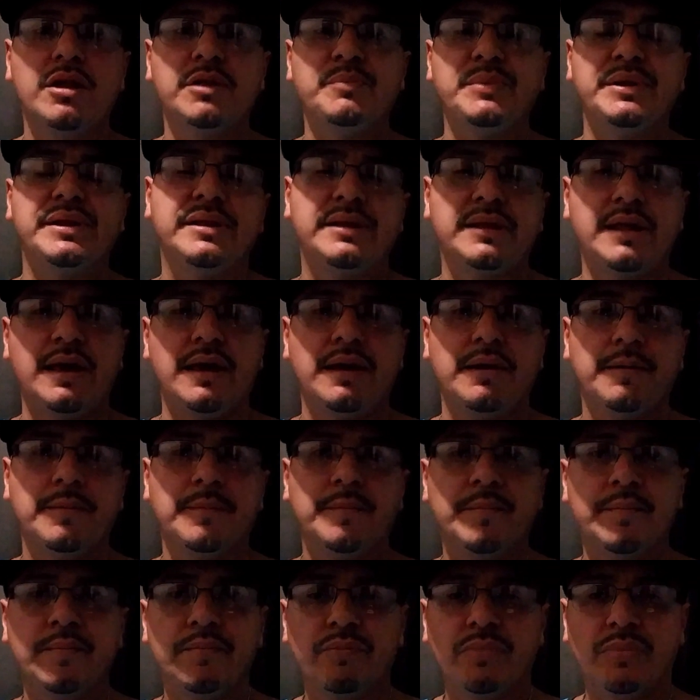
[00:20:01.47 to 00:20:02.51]
me to say.
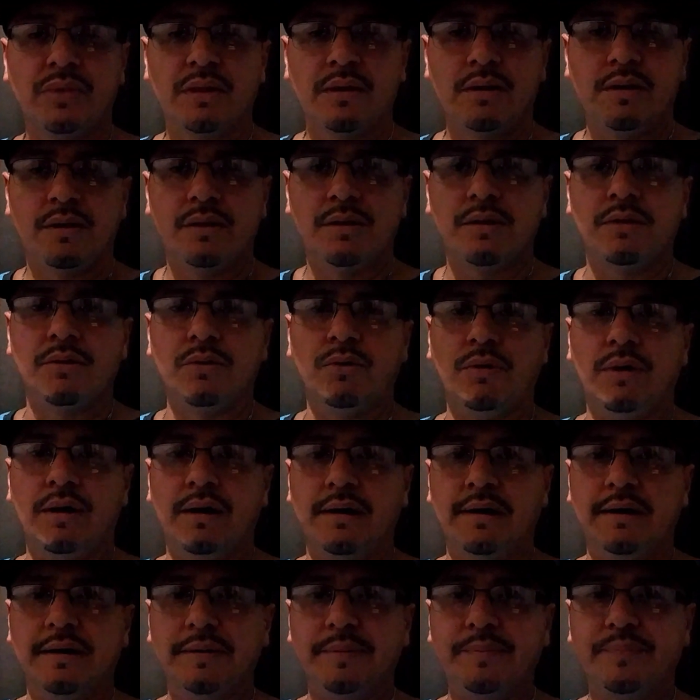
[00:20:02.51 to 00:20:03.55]

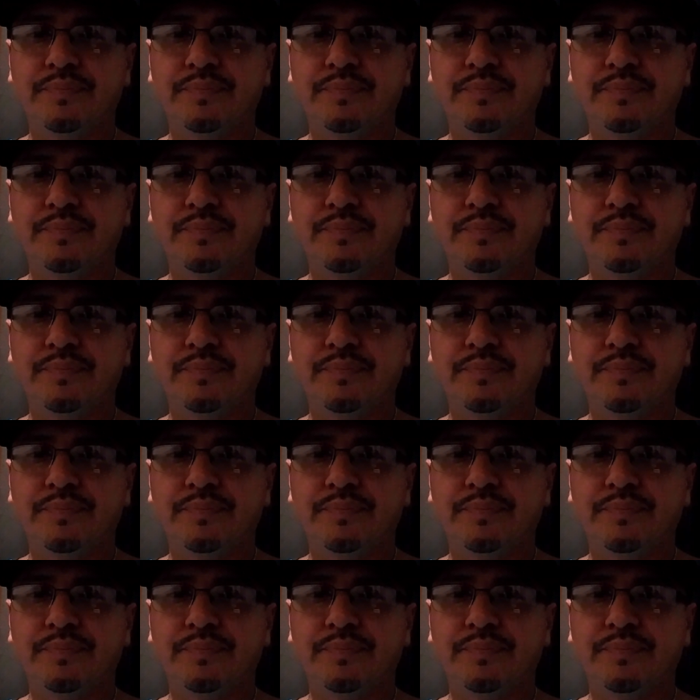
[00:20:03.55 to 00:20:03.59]
So,